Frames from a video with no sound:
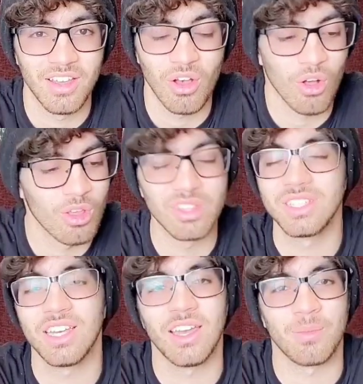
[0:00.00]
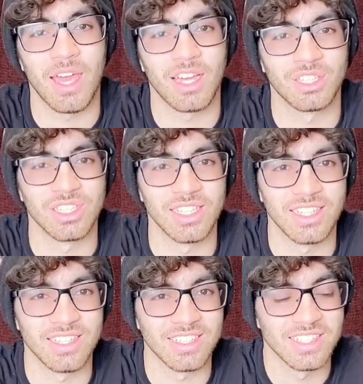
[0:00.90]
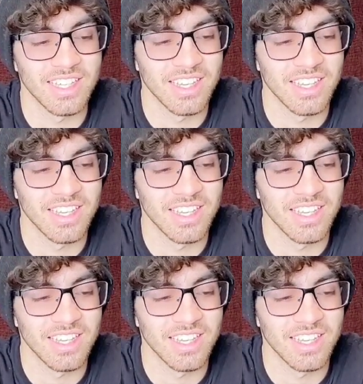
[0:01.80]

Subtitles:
all the time, actually, because